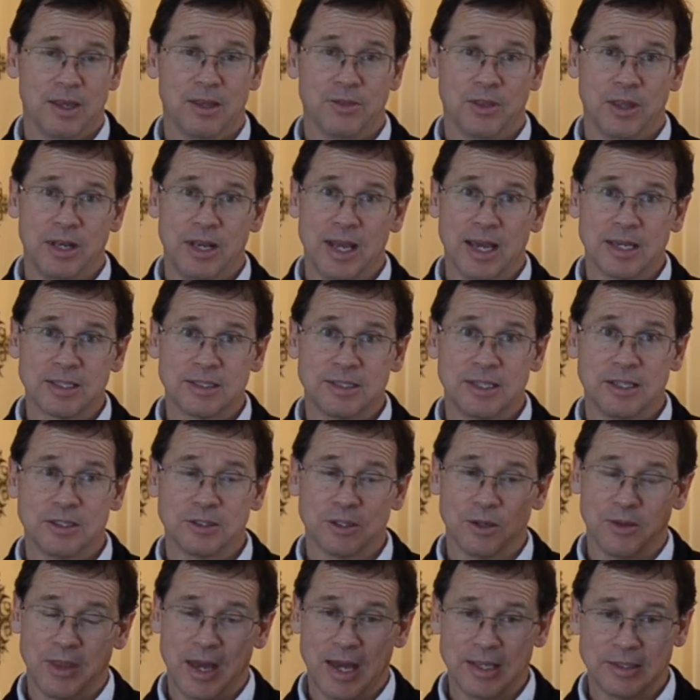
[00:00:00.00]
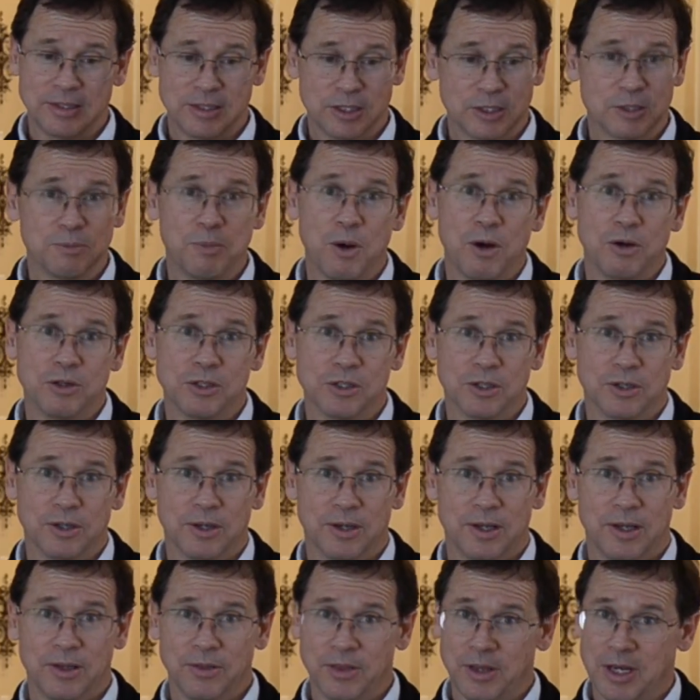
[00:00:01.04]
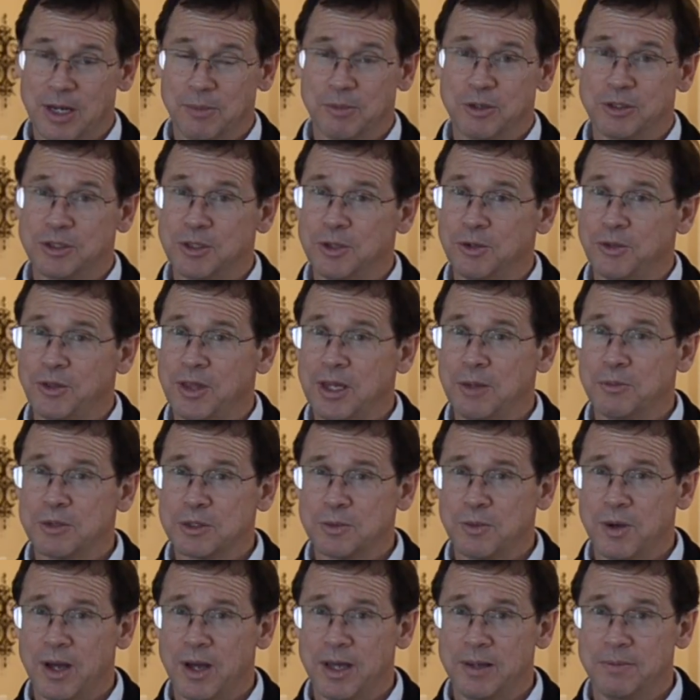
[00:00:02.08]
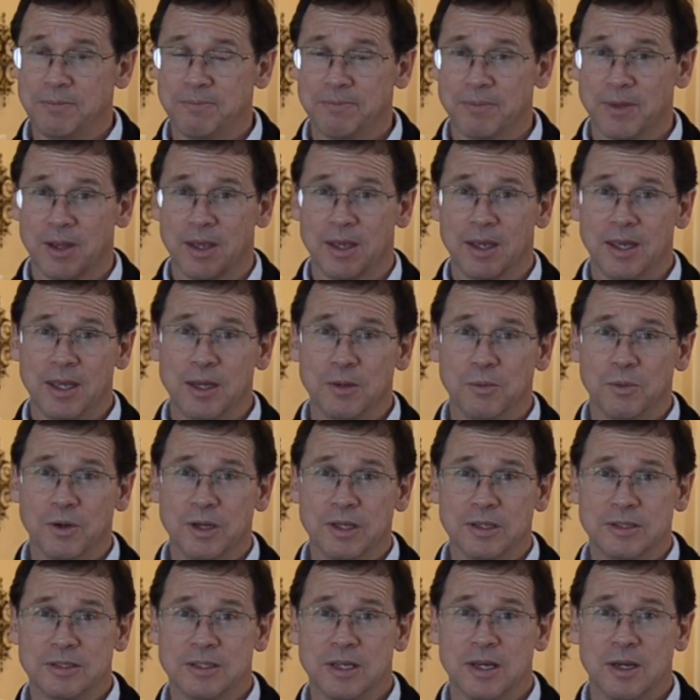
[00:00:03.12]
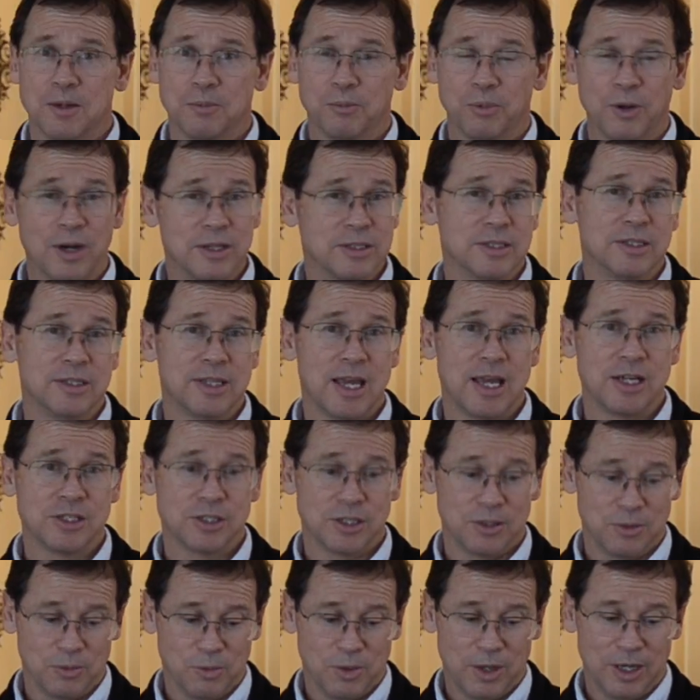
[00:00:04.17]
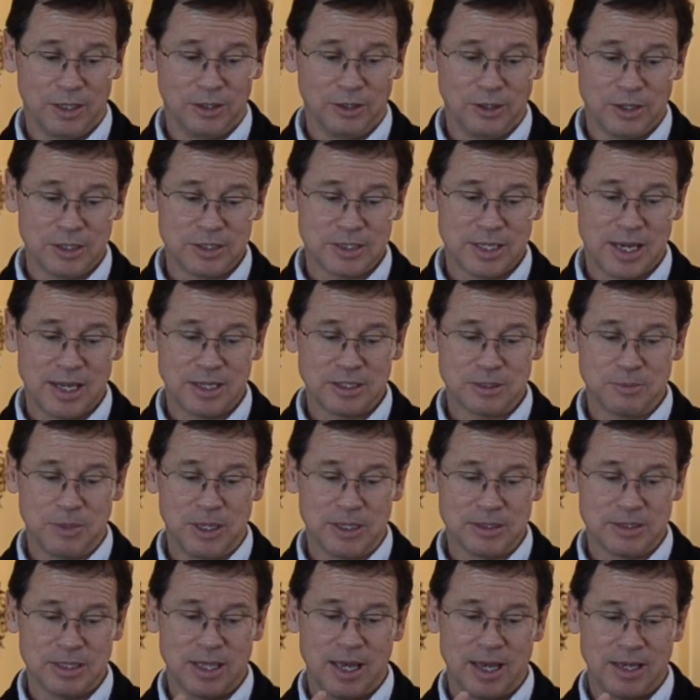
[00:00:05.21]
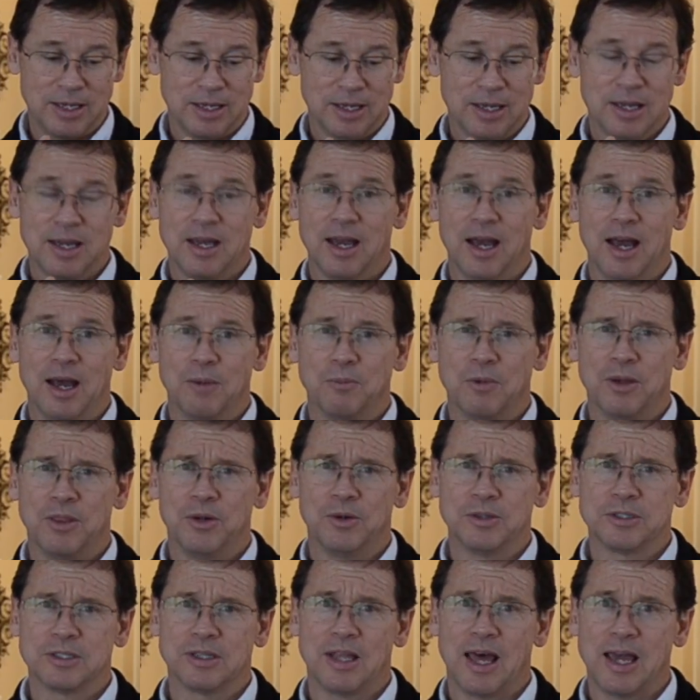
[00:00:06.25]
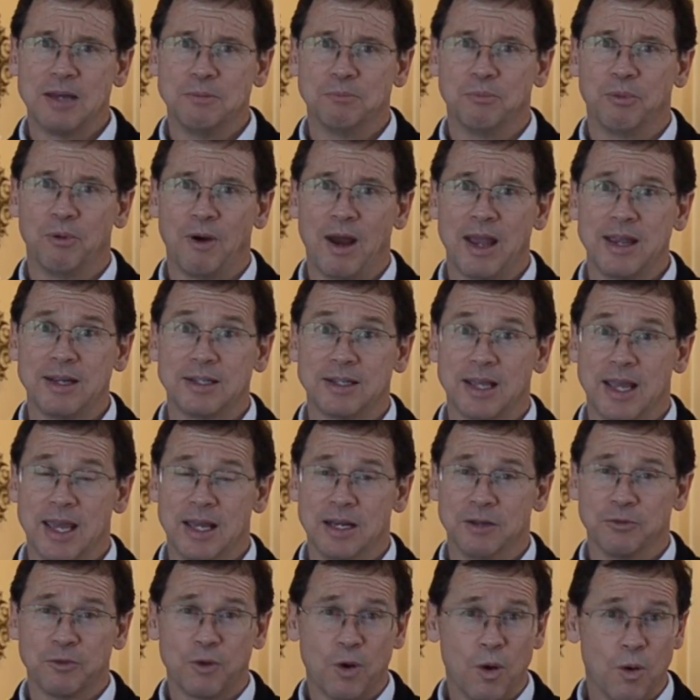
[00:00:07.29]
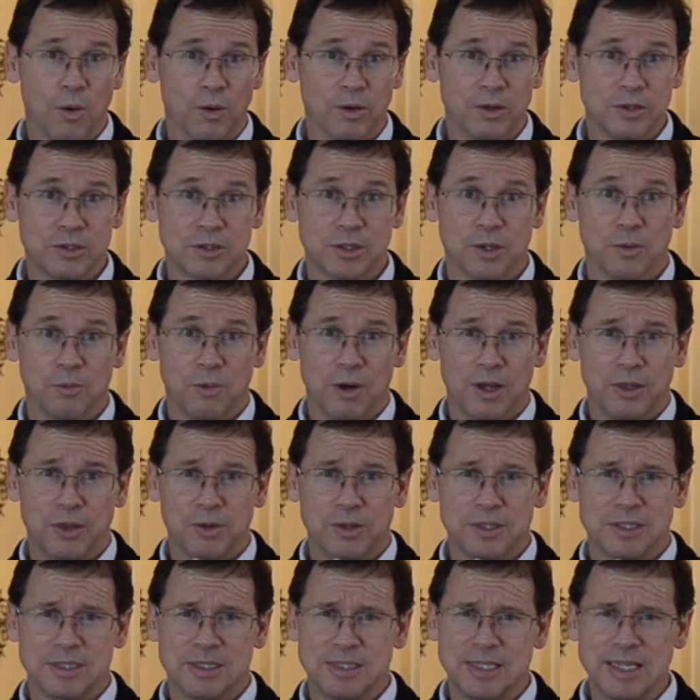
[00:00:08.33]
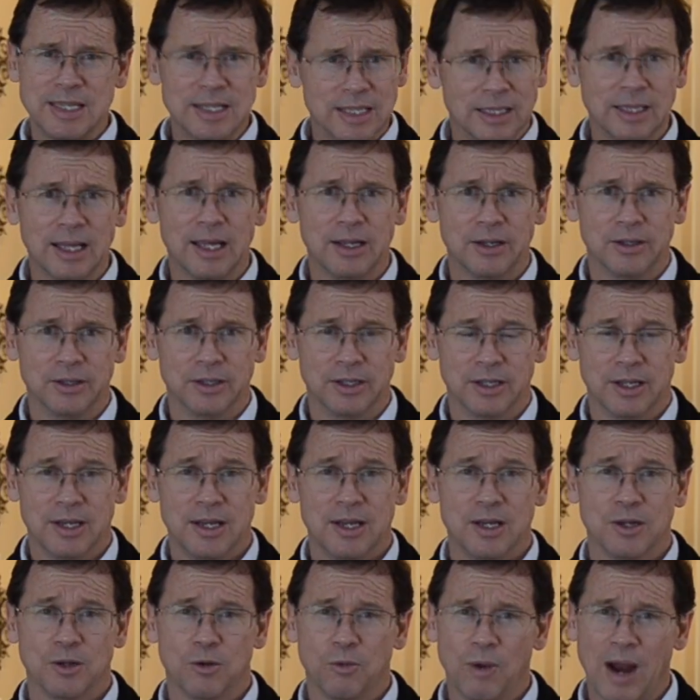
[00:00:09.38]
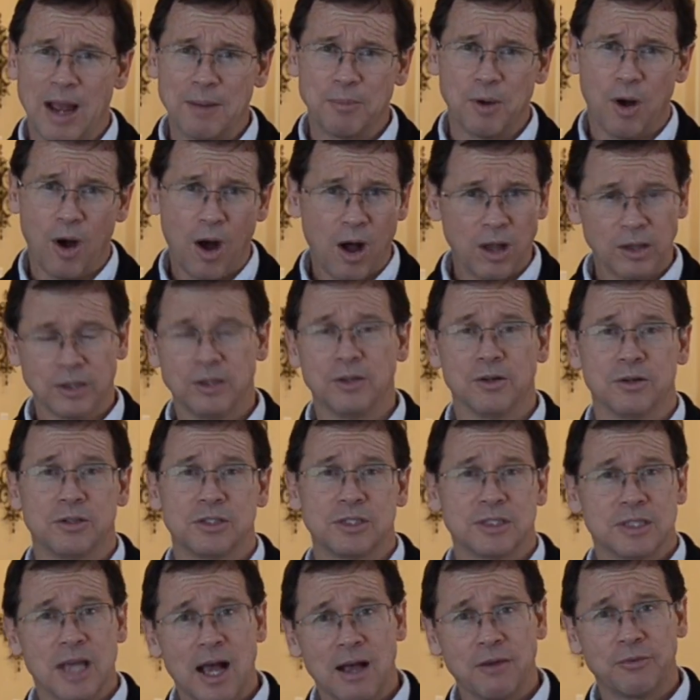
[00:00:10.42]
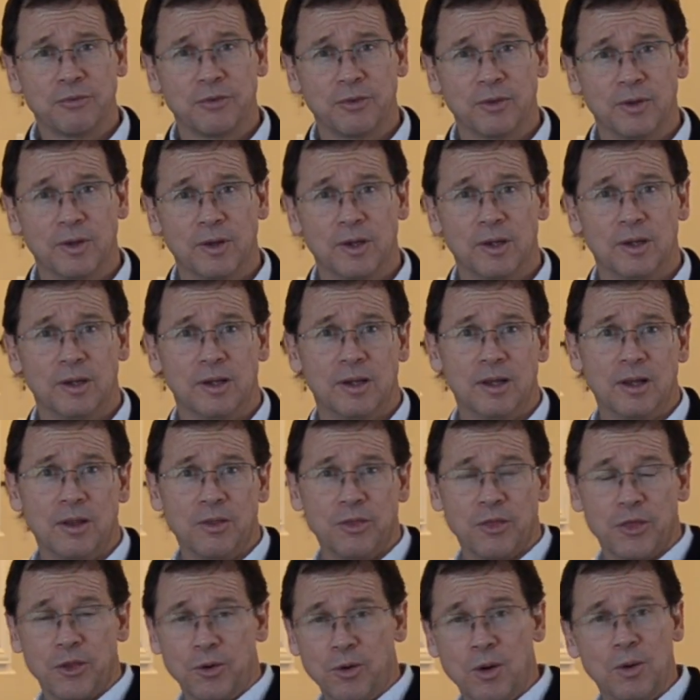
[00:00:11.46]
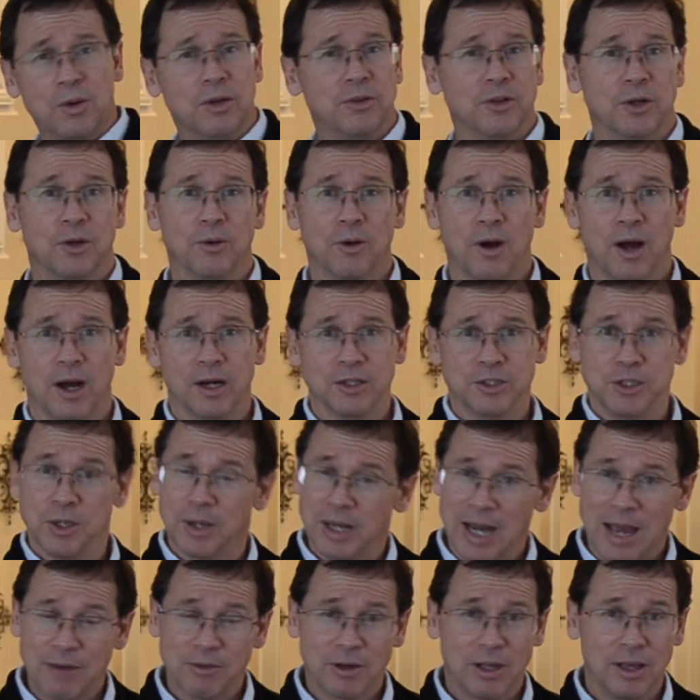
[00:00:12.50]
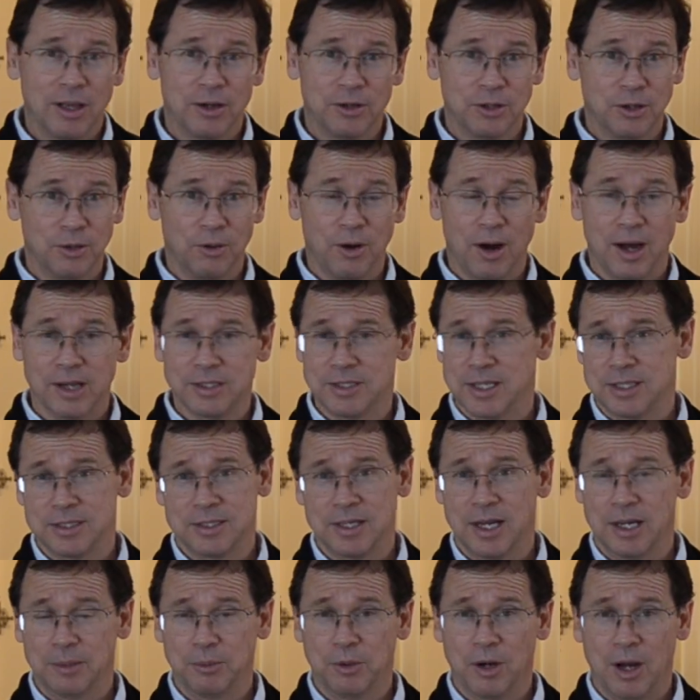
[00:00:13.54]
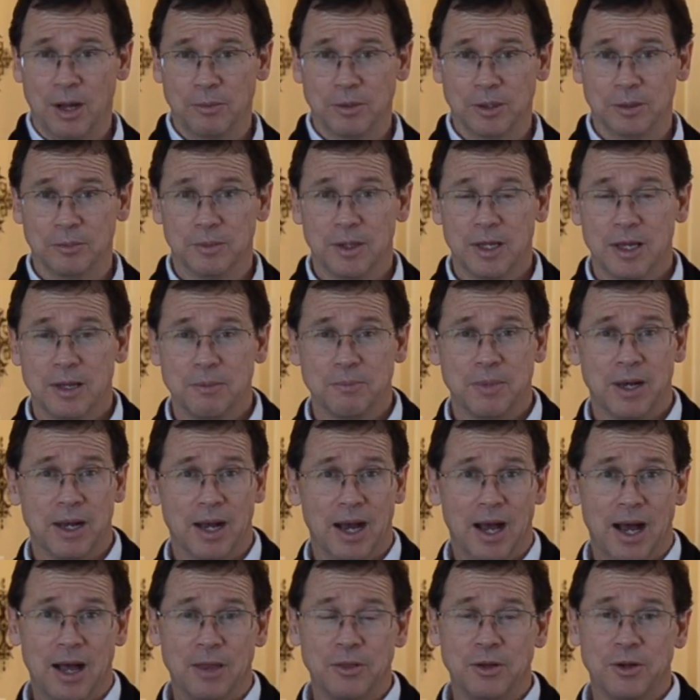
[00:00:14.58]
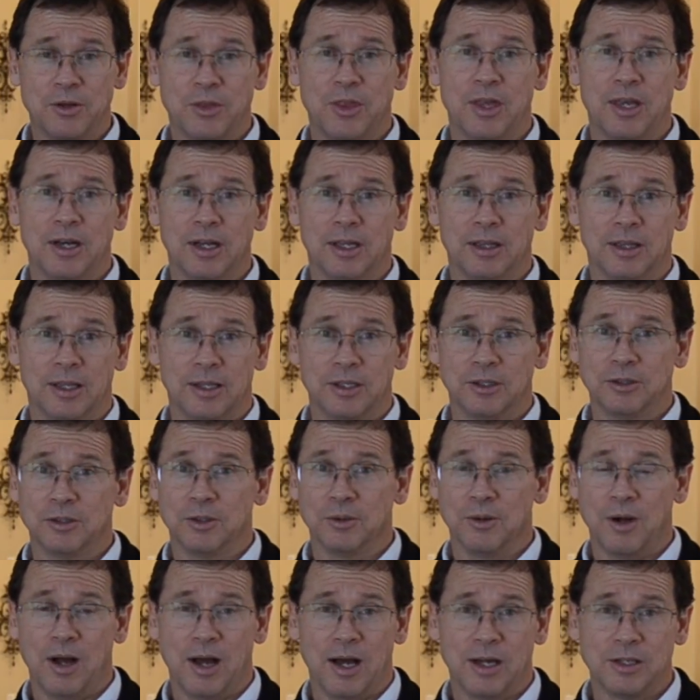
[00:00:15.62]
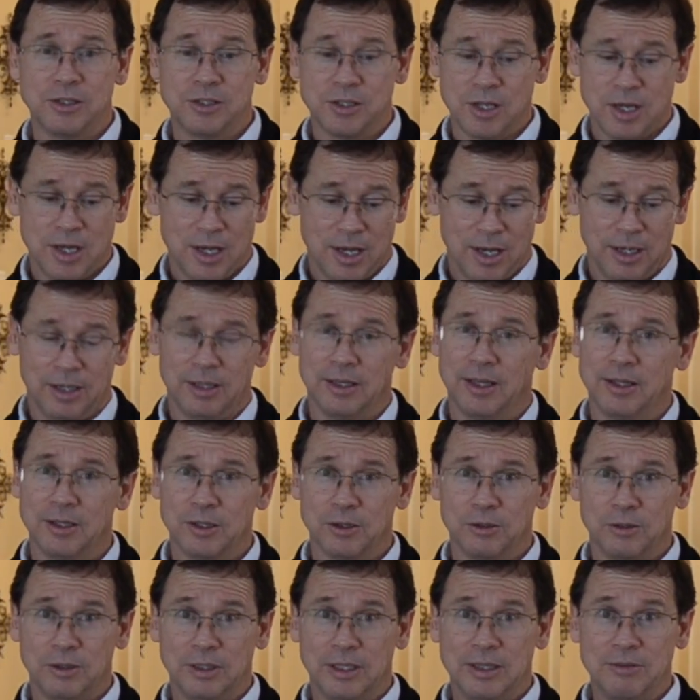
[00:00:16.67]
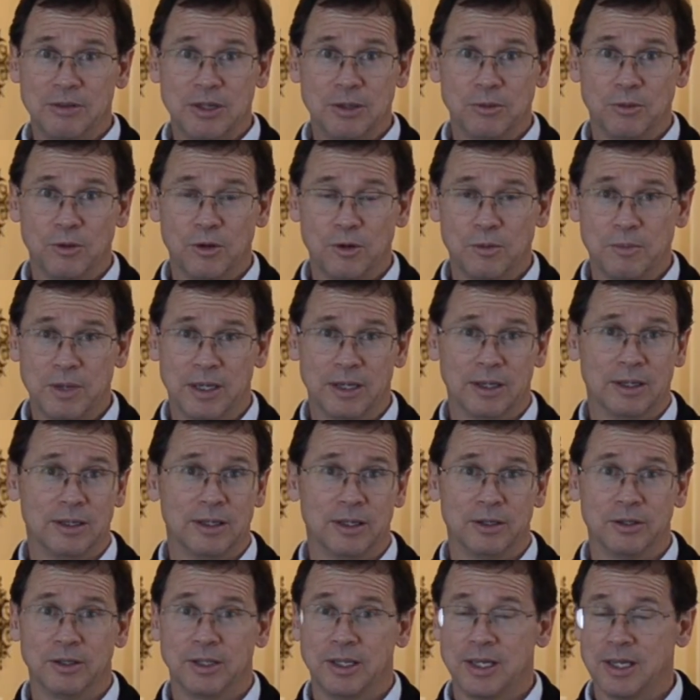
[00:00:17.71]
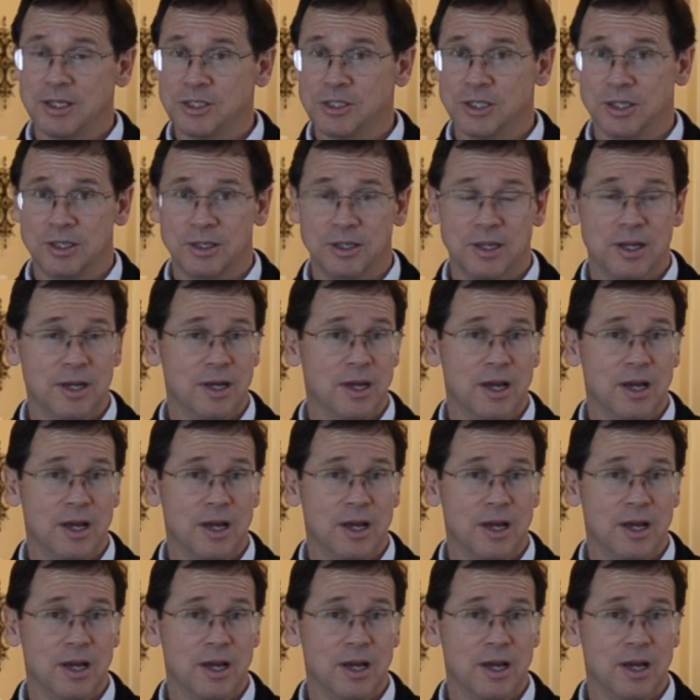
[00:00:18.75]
The next thing, so that's exposure. The number 2 thing was what? It was presentation, what it looks like, smells like, whether it's light, bright, and of course, whether it's decluttered. Grab all your stuff, throw it in the garage. You can have a cluttered garage, that's not a problem. But other than a cluttered garage, a cluttered living room and a cluttered kitchen